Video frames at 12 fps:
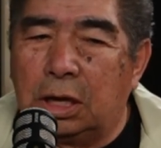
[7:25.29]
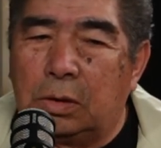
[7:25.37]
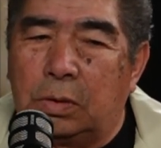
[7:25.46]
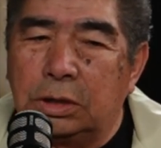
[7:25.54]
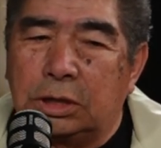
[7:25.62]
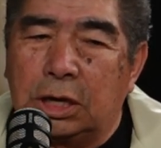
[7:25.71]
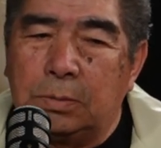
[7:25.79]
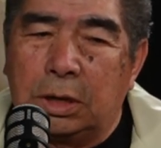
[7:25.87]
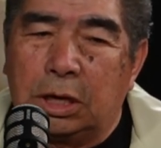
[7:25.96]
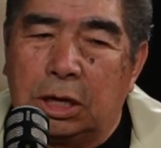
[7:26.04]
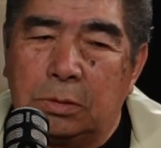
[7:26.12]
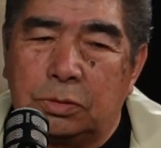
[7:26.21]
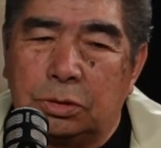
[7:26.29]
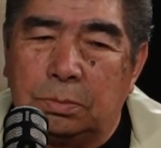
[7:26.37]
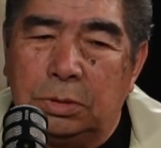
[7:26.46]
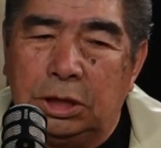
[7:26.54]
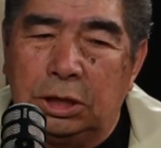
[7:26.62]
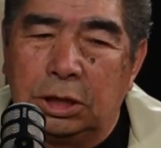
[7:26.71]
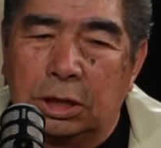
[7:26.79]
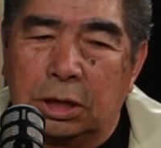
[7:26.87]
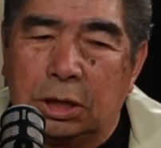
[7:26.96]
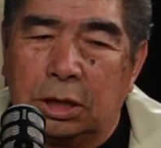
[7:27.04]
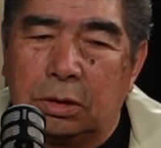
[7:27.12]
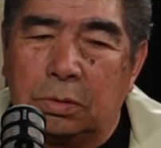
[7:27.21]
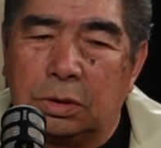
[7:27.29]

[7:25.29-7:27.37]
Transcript: One time I came to a meeting. We